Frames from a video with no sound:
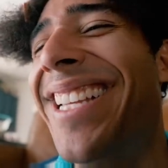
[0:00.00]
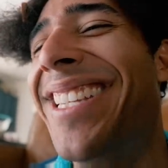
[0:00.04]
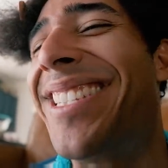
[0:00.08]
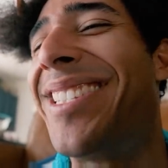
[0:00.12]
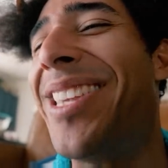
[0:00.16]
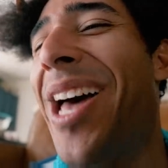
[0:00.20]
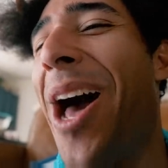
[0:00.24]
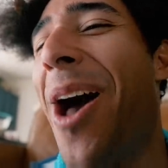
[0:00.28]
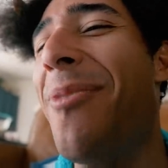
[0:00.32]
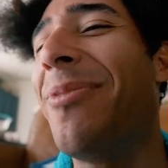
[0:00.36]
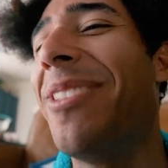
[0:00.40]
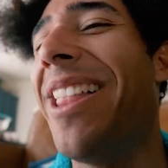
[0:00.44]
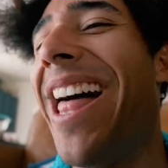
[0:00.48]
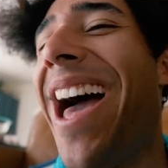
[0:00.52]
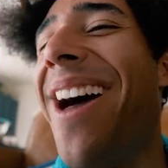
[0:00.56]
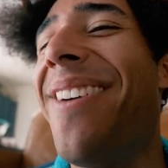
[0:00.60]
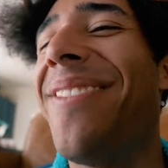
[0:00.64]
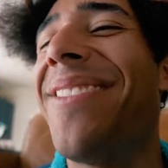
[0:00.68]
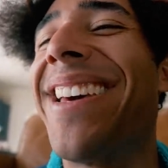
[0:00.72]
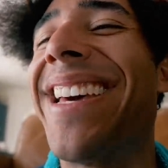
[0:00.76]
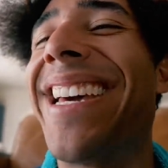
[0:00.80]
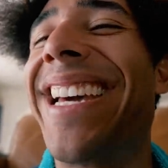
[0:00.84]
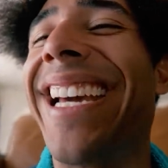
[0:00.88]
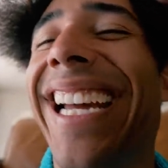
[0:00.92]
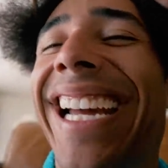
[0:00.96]
Stop
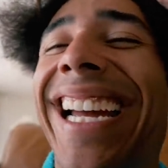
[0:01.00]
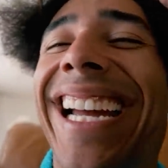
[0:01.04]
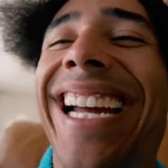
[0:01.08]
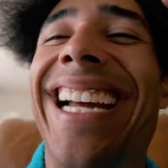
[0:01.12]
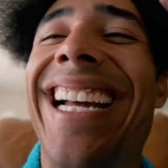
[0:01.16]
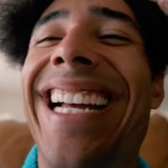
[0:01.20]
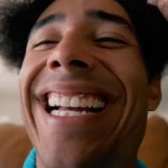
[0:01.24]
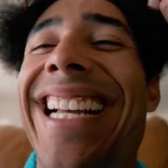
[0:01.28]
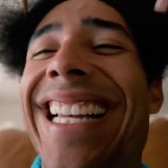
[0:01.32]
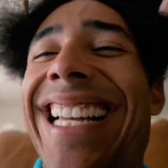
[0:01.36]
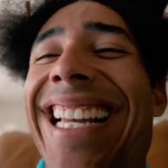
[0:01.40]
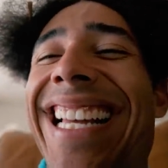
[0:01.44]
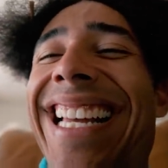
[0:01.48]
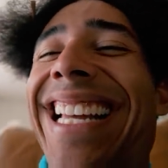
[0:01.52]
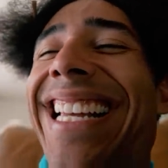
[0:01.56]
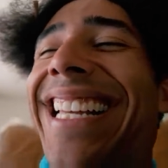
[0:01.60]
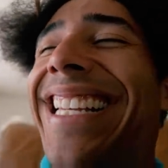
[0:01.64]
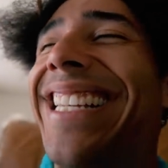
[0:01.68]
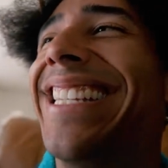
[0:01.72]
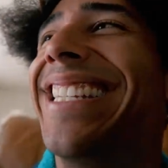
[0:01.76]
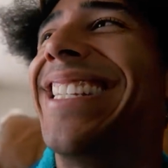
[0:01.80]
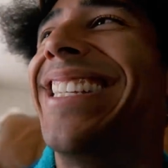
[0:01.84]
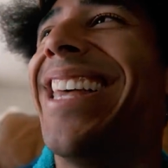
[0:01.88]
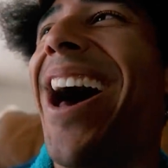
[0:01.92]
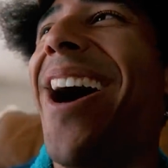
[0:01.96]
laughing.
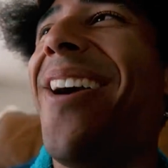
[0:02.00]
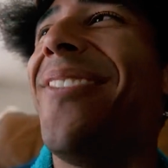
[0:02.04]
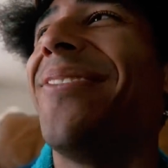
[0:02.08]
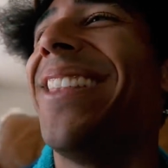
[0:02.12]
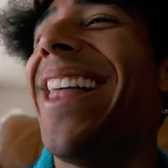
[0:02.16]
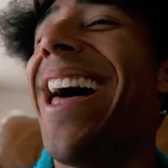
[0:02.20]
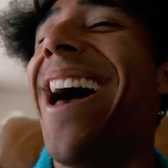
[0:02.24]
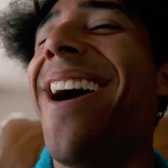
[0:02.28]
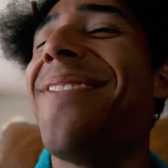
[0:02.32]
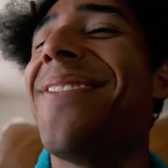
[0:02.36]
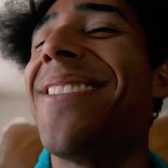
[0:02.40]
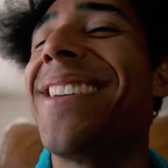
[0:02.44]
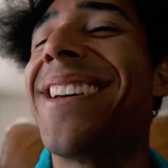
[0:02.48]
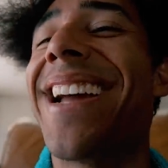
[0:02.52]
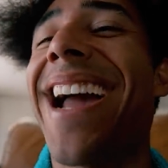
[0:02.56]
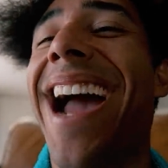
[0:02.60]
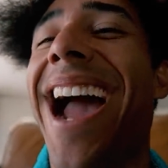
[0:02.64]
Stop laughing.